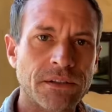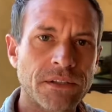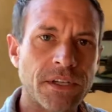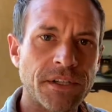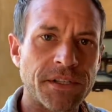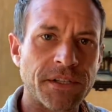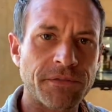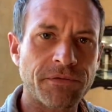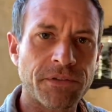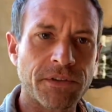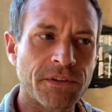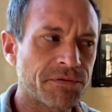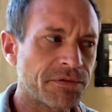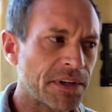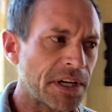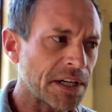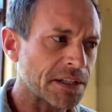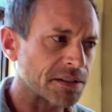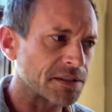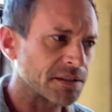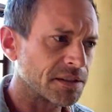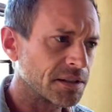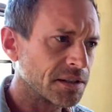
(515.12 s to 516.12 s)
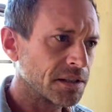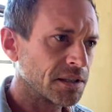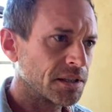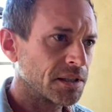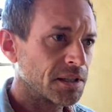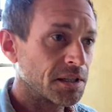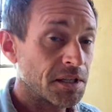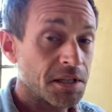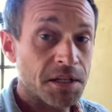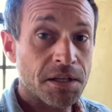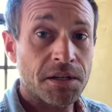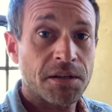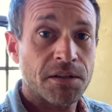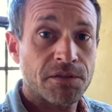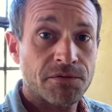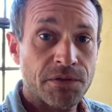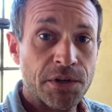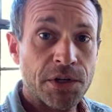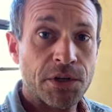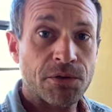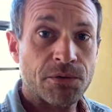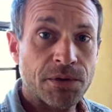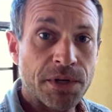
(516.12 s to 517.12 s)
a different effect.
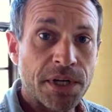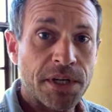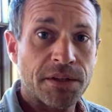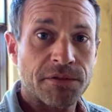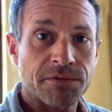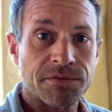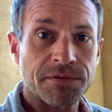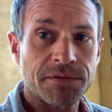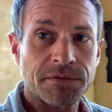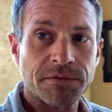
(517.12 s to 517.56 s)
Very creative.